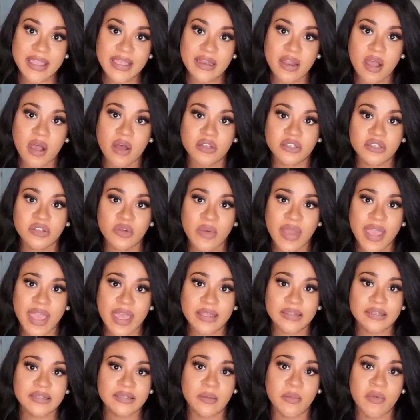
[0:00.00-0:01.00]
It also
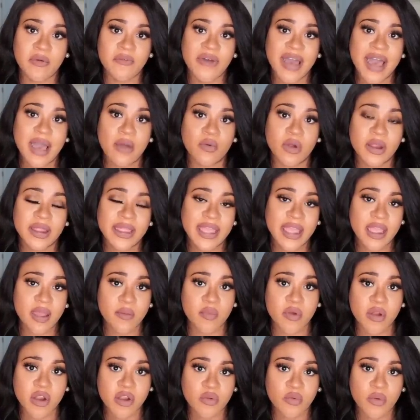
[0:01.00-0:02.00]
has some of our
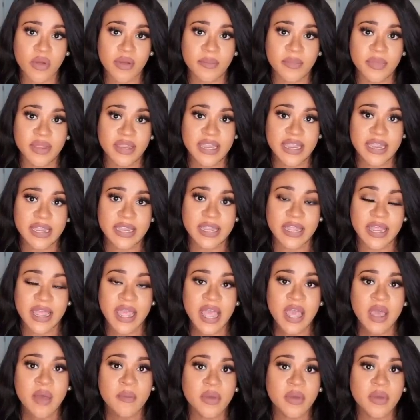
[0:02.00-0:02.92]
camera equipment in it